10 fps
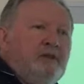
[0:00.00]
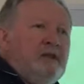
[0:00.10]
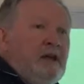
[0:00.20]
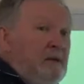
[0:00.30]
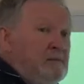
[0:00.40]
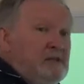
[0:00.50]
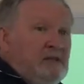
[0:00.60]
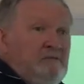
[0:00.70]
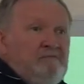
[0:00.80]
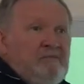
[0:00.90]
everything comes
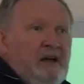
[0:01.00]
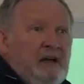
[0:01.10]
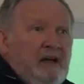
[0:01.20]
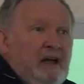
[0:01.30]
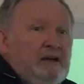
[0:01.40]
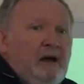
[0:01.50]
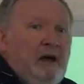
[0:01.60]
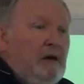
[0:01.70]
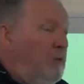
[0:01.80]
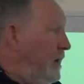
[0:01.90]

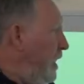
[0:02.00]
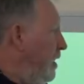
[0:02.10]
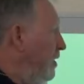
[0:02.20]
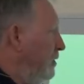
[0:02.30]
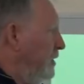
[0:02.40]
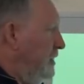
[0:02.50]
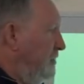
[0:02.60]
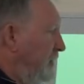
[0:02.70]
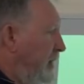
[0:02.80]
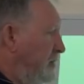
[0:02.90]
under one whole. In
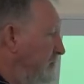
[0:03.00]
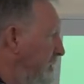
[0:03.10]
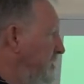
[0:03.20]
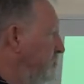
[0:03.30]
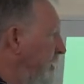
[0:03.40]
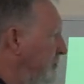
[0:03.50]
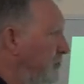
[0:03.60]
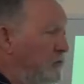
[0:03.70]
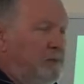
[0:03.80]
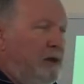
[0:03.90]
fact, this one
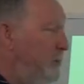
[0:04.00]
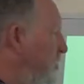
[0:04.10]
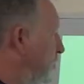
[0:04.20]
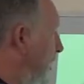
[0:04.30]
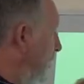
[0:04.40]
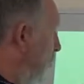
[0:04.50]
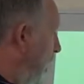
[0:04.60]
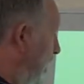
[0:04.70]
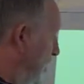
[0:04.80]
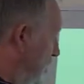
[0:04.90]
would be between
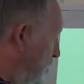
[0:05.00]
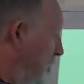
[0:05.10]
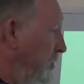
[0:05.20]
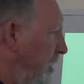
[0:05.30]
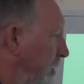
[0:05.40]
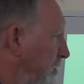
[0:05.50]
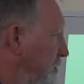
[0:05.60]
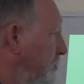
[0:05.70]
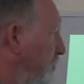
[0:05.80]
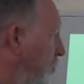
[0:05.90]
2
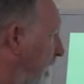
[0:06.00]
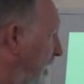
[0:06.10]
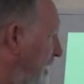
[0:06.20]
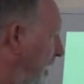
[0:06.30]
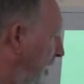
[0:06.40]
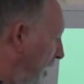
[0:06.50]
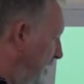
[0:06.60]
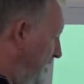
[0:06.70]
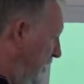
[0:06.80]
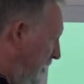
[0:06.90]
wholes, 1 and
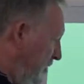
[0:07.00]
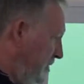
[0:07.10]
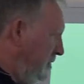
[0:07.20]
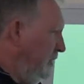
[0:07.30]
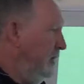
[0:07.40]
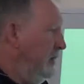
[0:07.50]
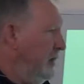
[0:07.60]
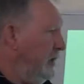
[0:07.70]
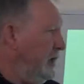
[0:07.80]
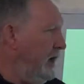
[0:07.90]
8 tenths.
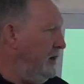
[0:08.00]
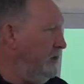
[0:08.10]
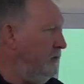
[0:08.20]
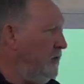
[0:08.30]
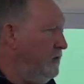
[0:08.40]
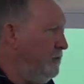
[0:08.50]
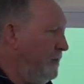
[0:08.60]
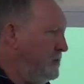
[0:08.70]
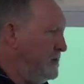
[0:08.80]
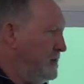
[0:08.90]
And again, you've got the
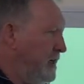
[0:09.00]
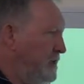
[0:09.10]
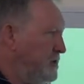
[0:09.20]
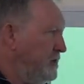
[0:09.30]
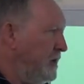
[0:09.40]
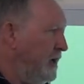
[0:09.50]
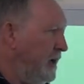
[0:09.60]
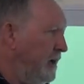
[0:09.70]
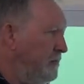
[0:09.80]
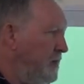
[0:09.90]
representation
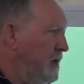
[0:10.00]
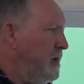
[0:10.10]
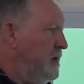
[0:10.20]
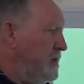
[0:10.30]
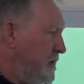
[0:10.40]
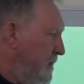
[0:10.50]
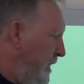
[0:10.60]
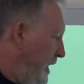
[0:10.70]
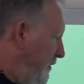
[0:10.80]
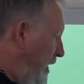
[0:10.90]
there. So we
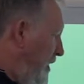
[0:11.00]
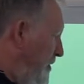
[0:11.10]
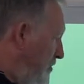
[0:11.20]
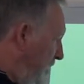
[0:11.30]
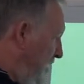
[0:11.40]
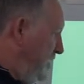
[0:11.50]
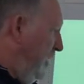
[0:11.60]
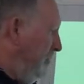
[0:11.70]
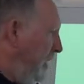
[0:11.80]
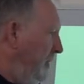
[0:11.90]
can have a mixed
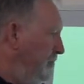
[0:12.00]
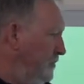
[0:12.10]
number